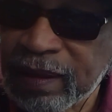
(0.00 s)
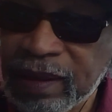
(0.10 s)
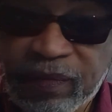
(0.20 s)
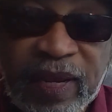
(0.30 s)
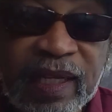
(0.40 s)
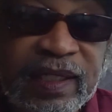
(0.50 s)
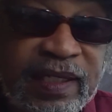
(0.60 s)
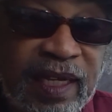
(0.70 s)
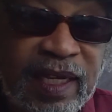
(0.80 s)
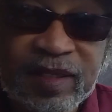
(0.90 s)

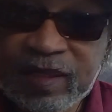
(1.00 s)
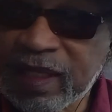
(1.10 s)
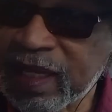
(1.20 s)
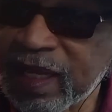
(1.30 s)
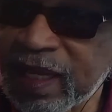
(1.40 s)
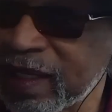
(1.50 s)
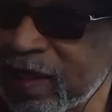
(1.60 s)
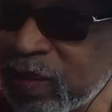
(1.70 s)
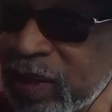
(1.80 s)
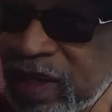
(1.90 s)
Valentine's Day candy,
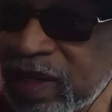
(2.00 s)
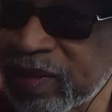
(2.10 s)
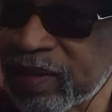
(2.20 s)
whatever.